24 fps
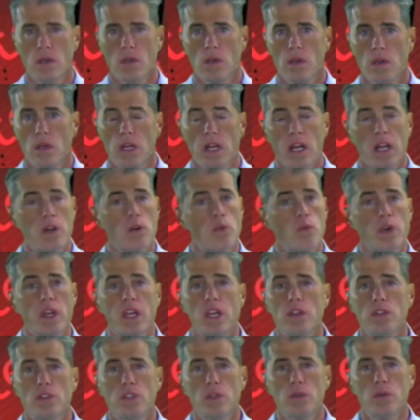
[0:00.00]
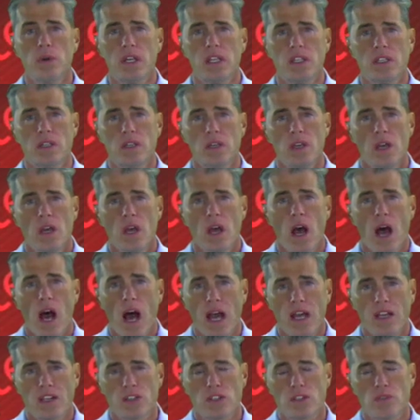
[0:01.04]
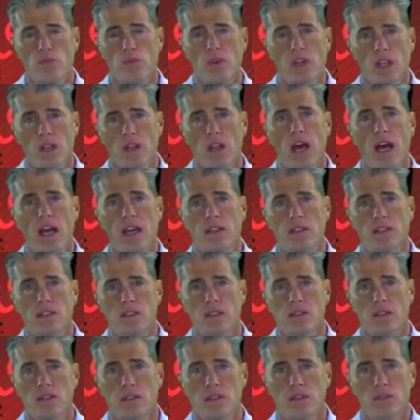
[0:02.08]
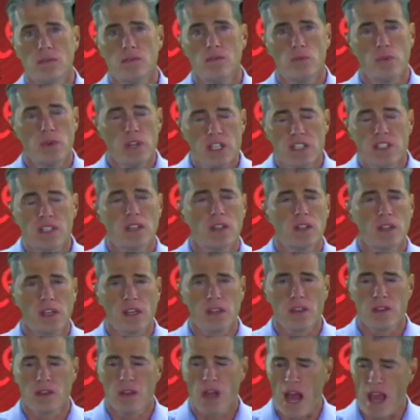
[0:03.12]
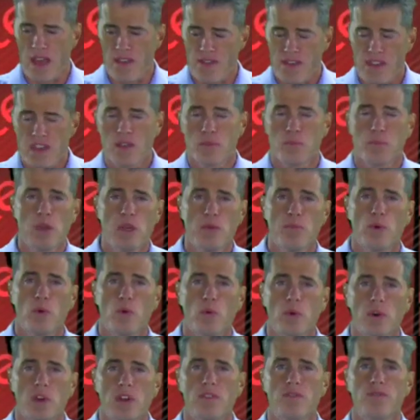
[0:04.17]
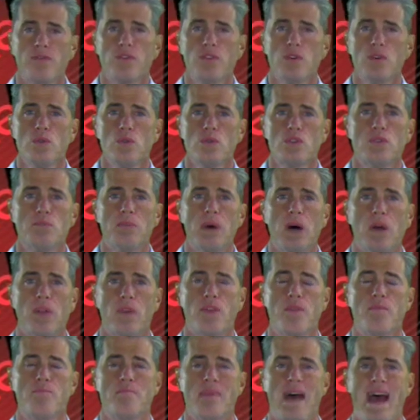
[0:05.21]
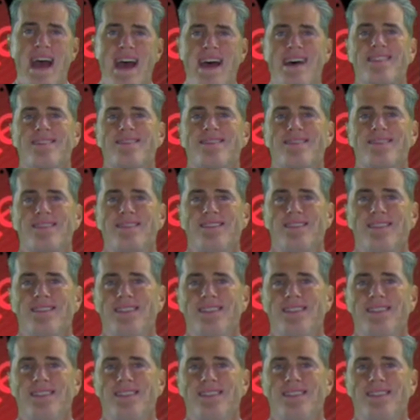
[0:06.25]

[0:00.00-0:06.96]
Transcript: And I know we can do it. I just realized recently that I think people were confused about the math